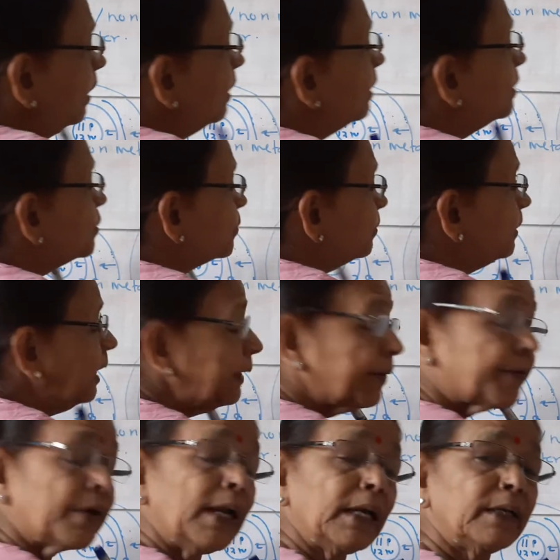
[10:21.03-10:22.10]
it should
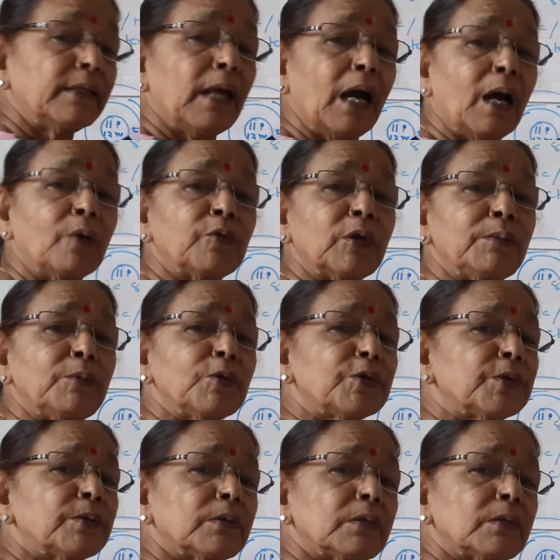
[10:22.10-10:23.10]
attract the outermost